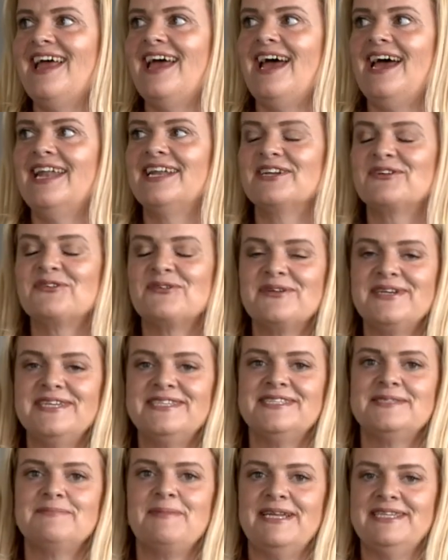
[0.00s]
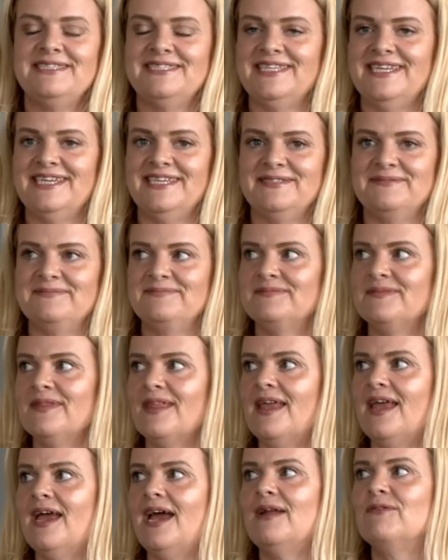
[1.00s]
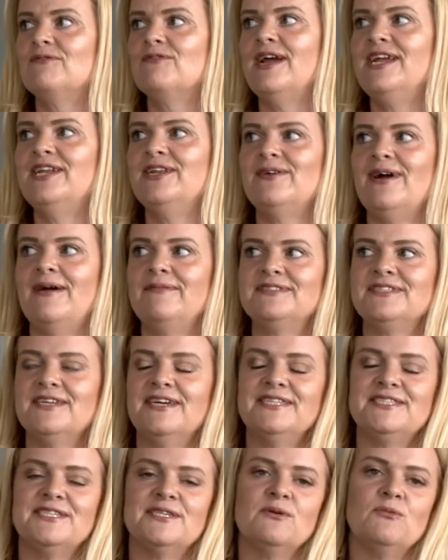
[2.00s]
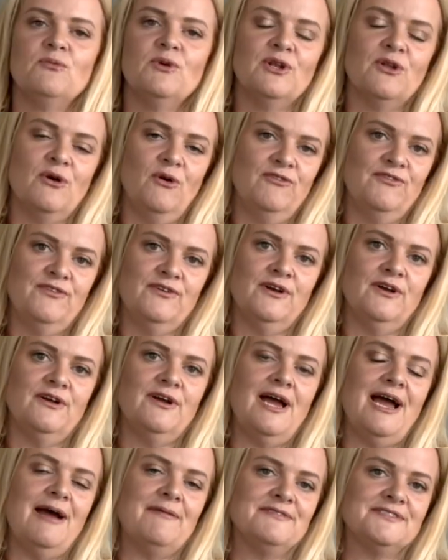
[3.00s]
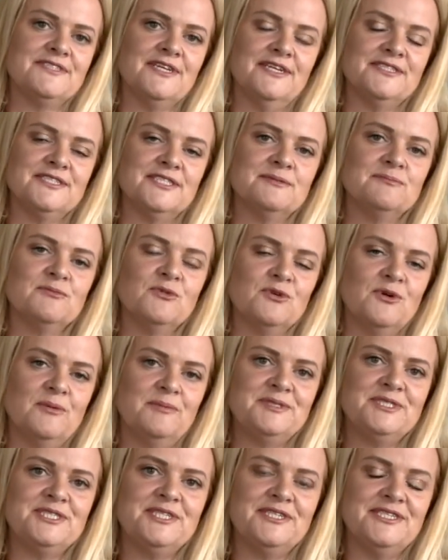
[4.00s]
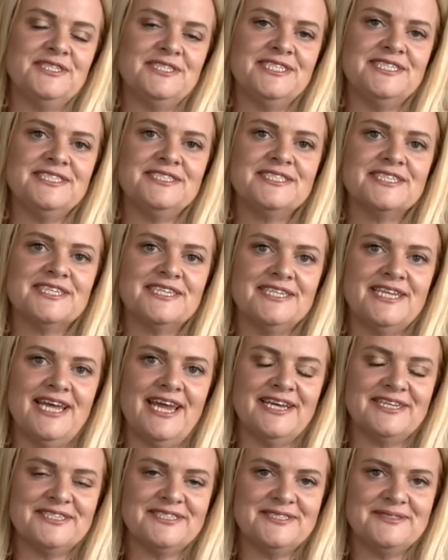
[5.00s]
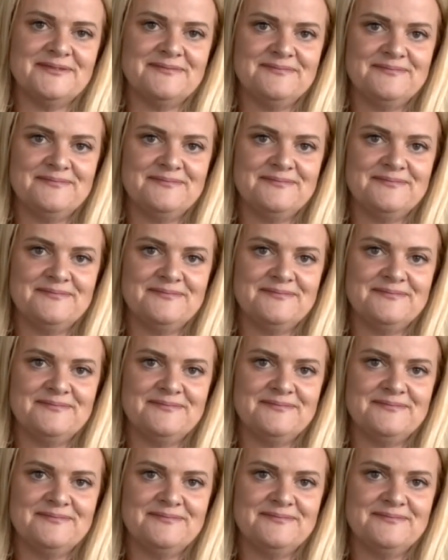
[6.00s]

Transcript: and increased spending, and radio advertising will offer advertisers more opportunities to connect.